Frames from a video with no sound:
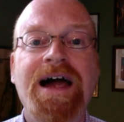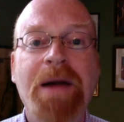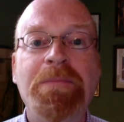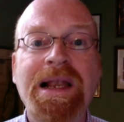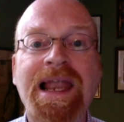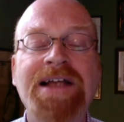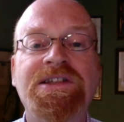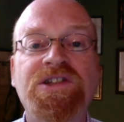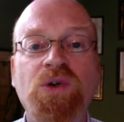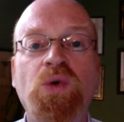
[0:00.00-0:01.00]
and be led
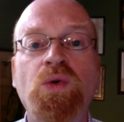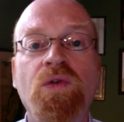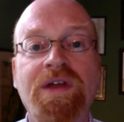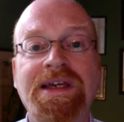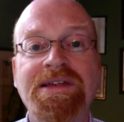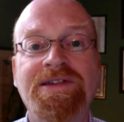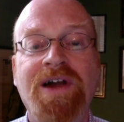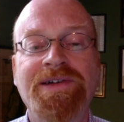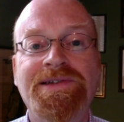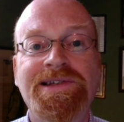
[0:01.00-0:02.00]
to all that he's
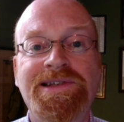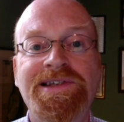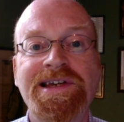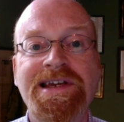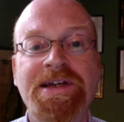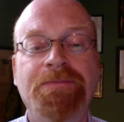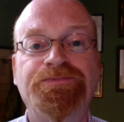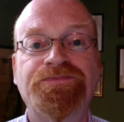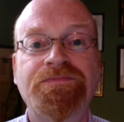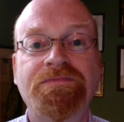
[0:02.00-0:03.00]
going to see.
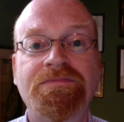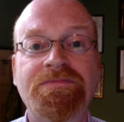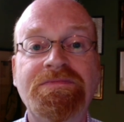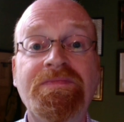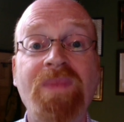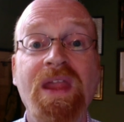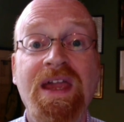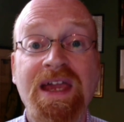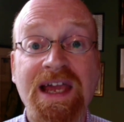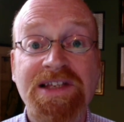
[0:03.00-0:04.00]

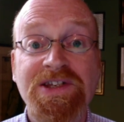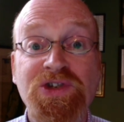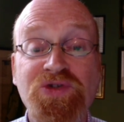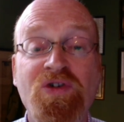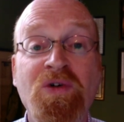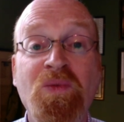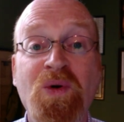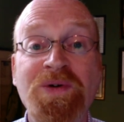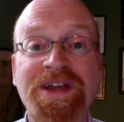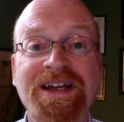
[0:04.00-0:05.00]
It's a strong
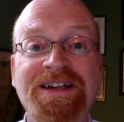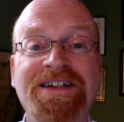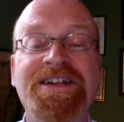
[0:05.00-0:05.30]
warning.